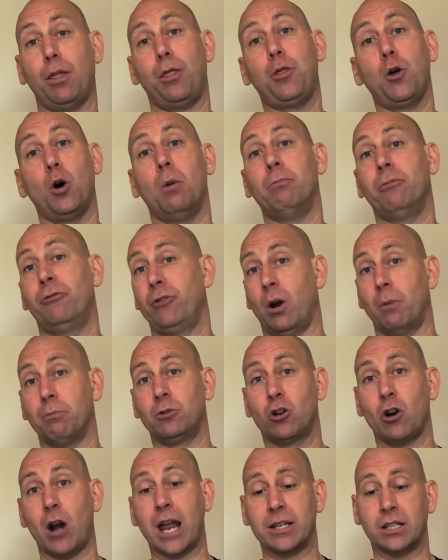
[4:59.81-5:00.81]
thumb
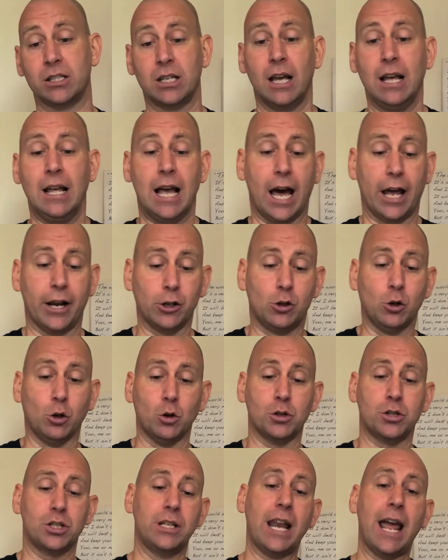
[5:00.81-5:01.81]
from Grant. And of
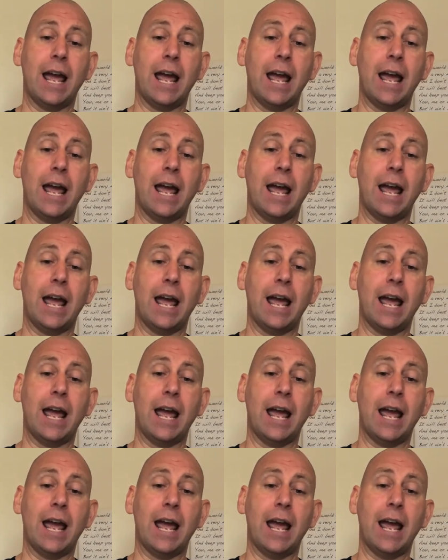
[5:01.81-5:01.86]
course,